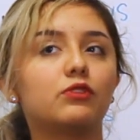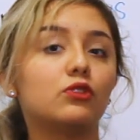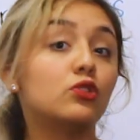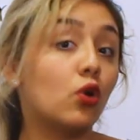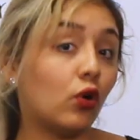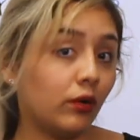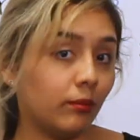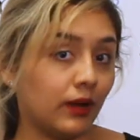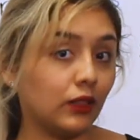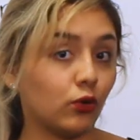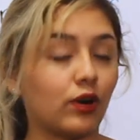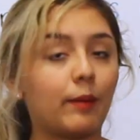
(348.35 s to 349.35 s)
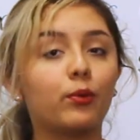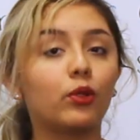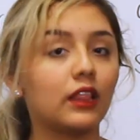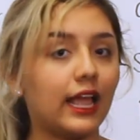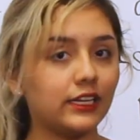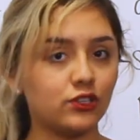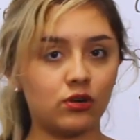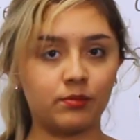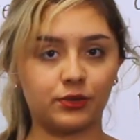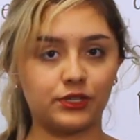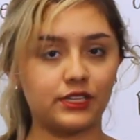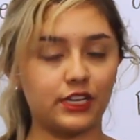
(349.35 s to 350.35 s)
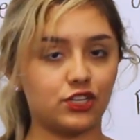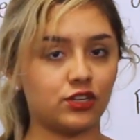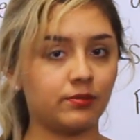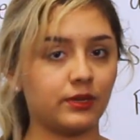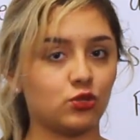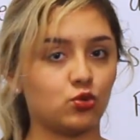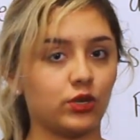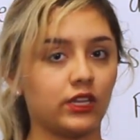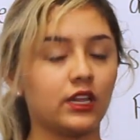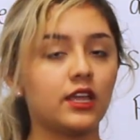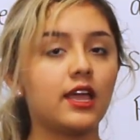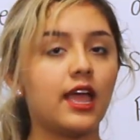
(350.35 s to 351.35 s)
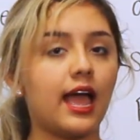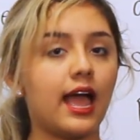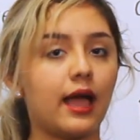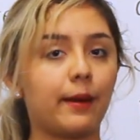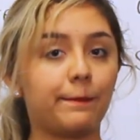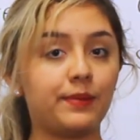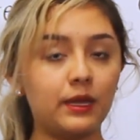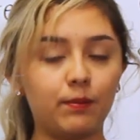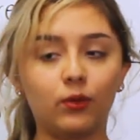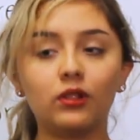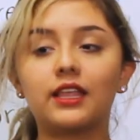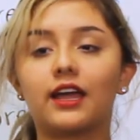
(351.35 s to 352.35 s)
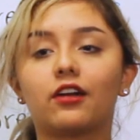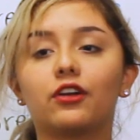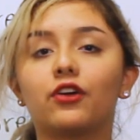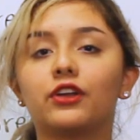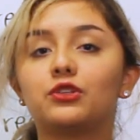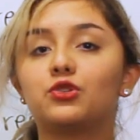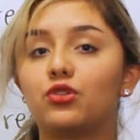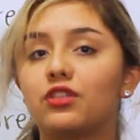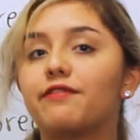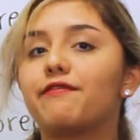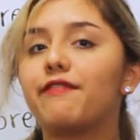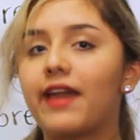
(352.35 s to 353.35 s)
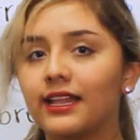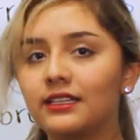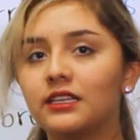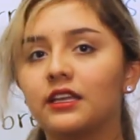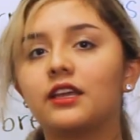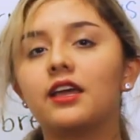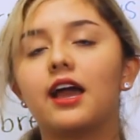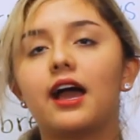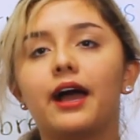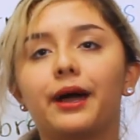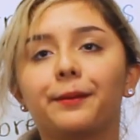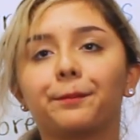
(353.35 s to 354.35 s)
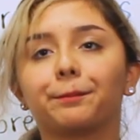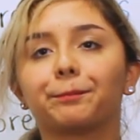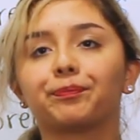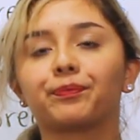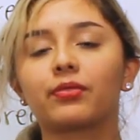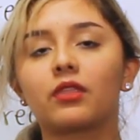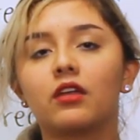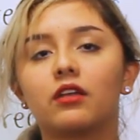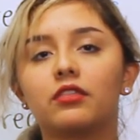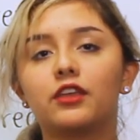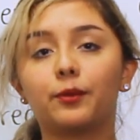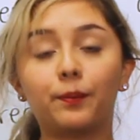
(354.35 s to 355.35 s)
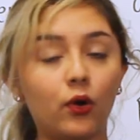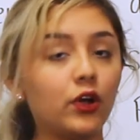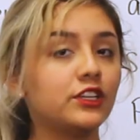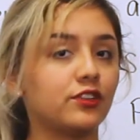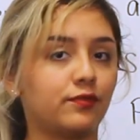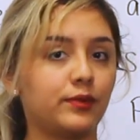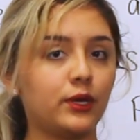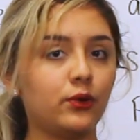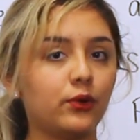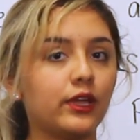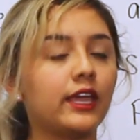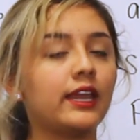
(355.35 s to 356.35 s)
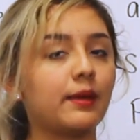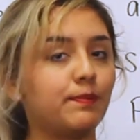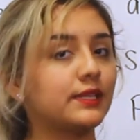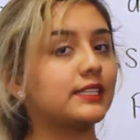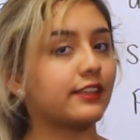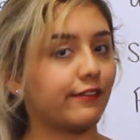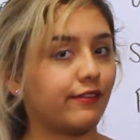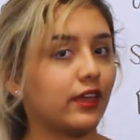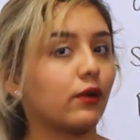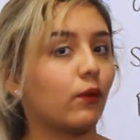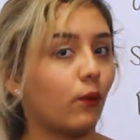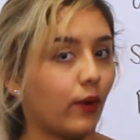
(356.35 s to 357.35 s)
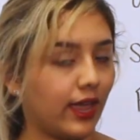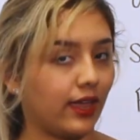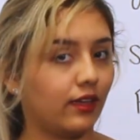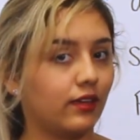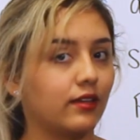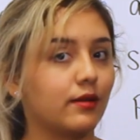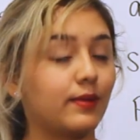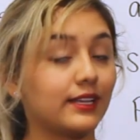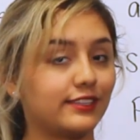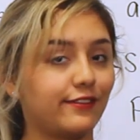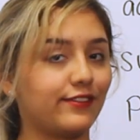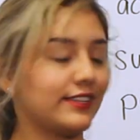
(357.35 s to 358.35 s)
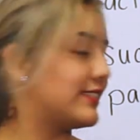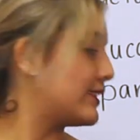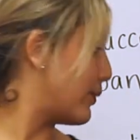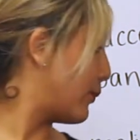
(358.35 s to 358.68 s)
normal or a polite conversation between people that are going to defend their point of view in a pacifist